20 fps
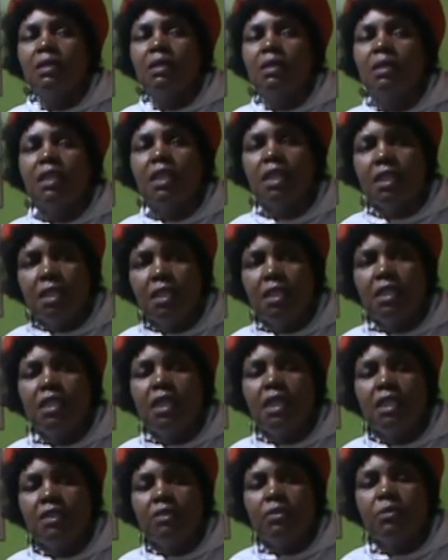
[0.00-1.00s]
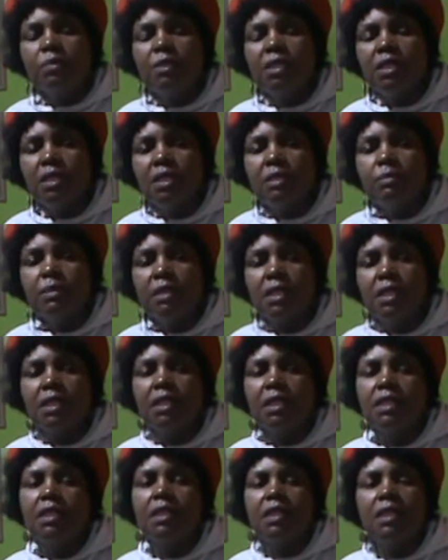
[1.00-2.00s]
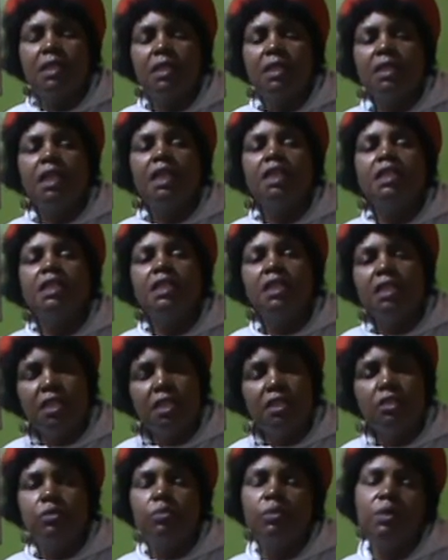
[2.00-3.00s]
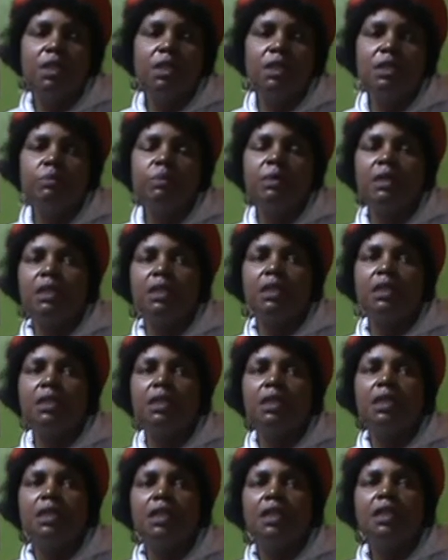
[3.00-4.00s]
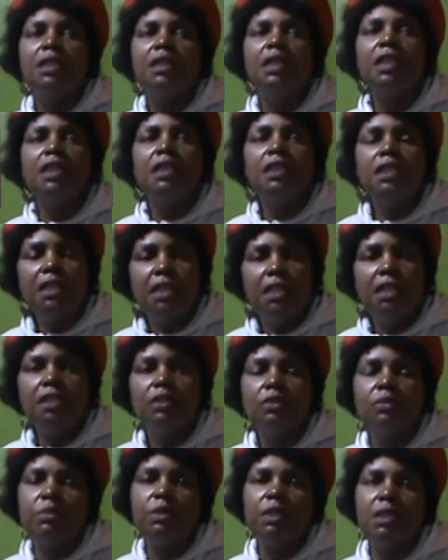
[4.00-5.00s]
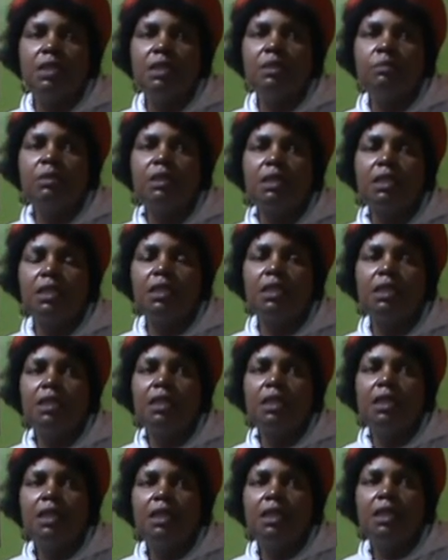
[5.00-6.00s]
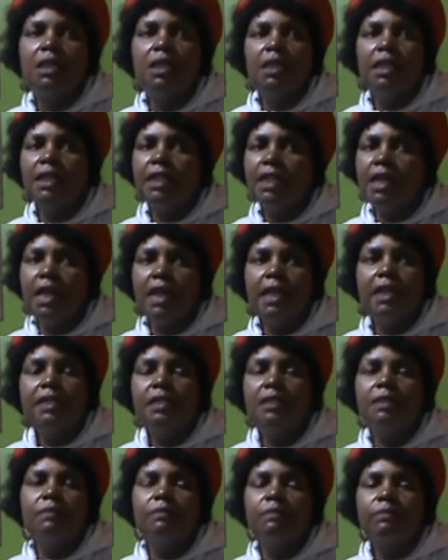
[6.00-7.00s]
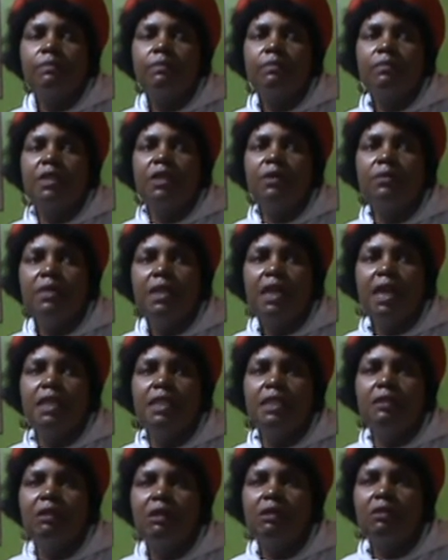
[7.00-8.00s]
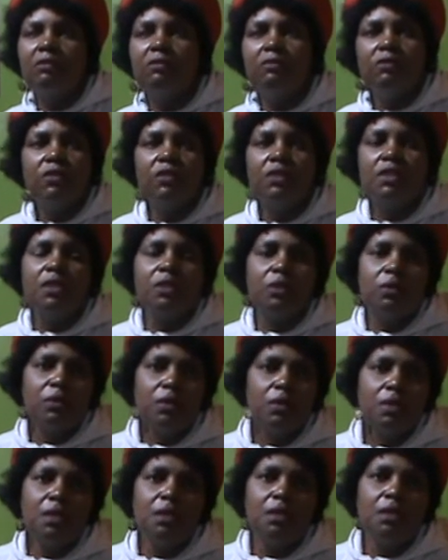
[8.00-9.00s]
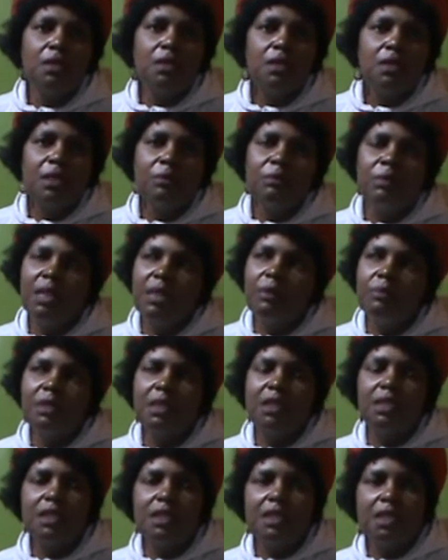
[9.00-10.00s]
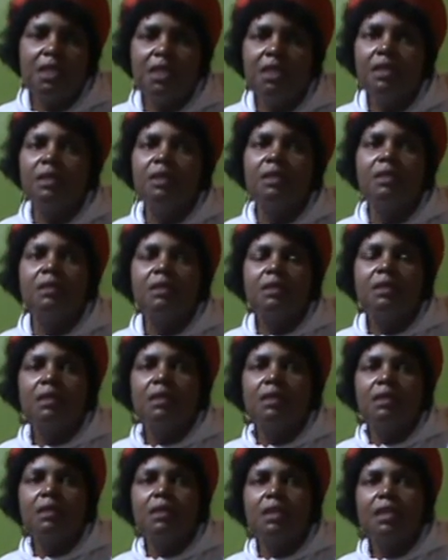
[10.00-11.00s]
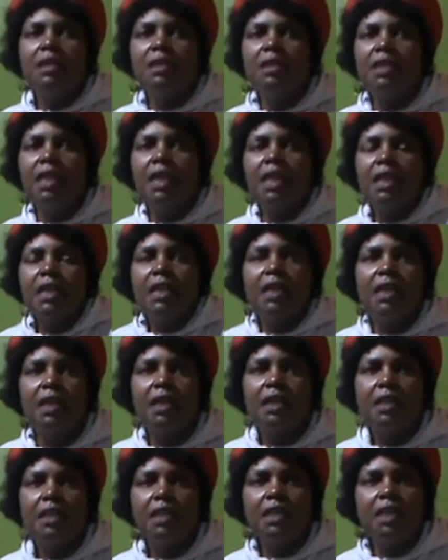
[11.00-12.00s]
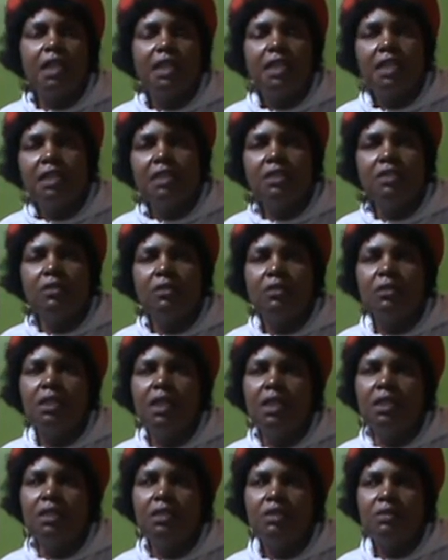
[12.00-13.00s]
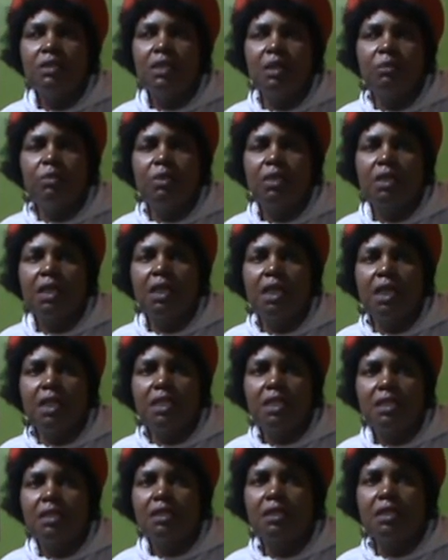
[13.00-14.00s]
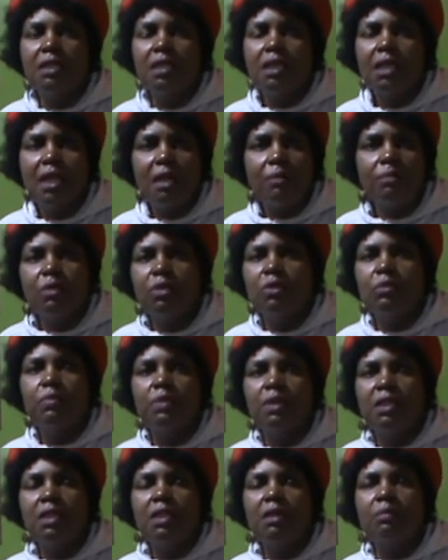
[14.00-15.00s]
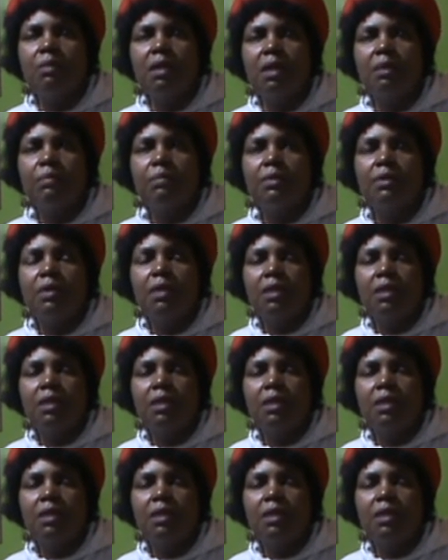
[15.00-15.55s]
They needed to be respected. They need to be respected. They need to be respected. And guys, we are in our comfort zones. Sometimes it rains and they are there. They are rained on until somebody gets comes to pick them up.